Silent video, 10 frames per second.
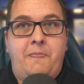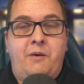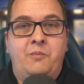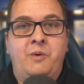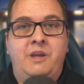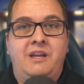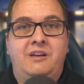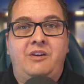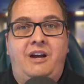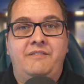we get
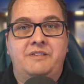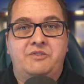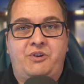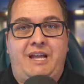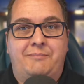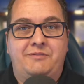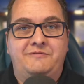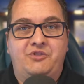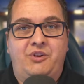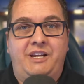caught in this trap
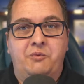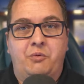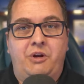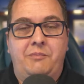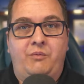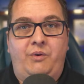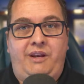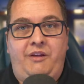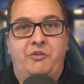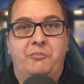of trying to worry about what
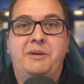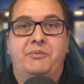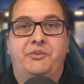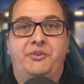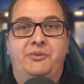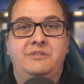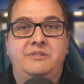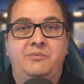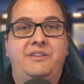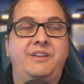other people do
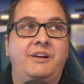well, they're